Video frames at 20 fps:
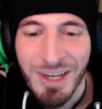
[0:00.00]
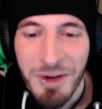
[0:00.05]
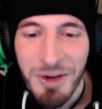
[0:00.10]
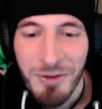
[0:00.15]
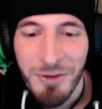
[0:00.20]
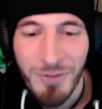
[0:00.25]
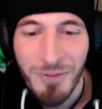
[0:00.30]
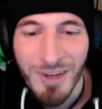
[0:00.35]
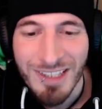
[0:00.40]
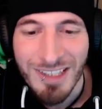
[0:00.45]

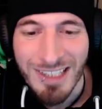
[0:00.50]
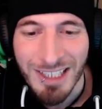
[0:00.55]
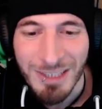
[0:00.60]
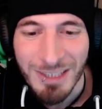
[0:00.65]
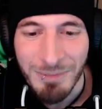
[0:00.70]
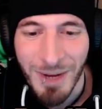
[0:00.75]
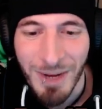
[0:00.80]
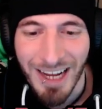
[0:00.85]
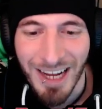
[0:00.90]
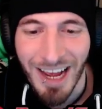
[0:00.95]
Physics,
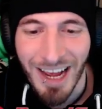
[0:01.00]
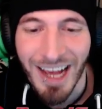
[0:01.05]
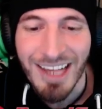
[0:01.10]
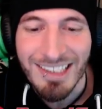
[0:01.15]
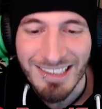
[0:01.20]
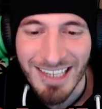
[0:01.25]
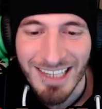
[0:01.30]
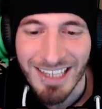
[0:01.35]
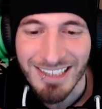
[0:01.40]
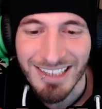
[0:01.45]
my ass.
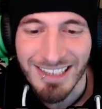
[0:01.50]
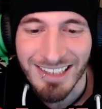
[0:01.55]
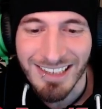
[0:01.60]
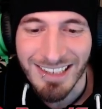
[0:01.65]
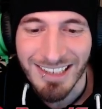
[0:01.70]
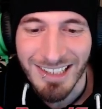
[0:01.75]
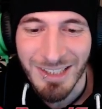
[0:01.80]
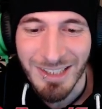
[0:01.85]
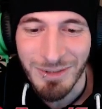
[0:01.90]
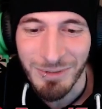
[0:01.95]
Yes, because this
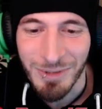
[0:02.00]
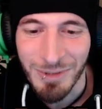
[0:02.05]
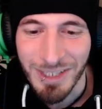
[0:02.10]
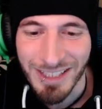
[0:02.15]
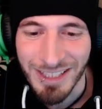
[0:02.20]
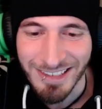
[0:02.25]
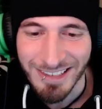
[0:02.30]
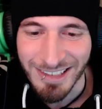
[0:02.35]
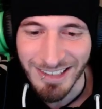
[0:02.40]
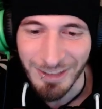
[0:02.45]
is
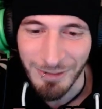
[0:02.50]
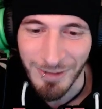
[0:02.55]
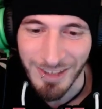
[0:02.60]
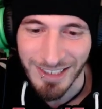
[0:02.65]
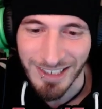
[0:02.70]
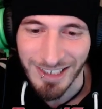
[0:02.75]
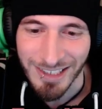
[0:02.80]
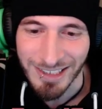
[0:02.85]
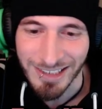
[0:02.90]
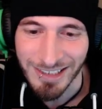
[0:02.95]
realistic
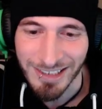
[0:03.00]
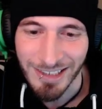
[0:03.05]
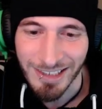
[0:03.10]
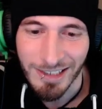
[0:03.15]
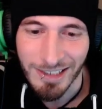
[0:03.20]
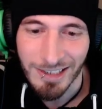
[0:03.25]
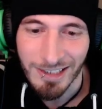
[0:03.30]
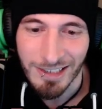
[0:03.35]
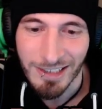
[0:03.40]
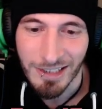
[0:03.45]
physics.
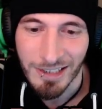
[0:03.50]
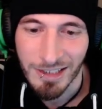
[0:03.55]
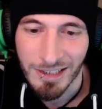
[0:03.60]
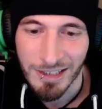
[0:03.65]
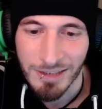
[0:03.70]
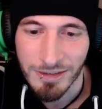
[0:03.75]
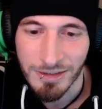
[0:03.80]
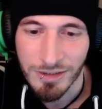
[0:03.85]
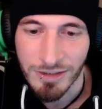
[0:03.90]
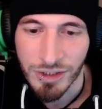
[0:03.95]
Oh,
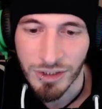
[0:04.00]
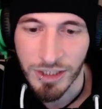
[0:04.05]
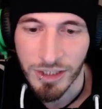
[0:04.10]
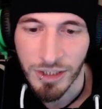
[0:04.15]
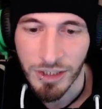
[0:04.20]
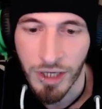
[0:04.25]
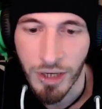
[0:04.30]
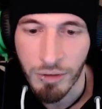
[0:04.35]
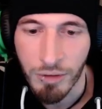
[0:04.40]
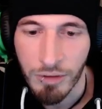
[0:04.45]
shit.
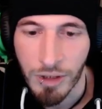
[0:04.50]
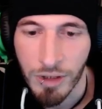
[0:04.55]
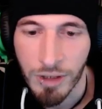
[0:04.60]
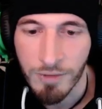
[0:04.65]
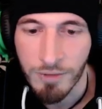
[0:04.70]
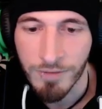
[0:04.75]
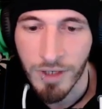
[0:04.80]
Nope. Oh, fuck.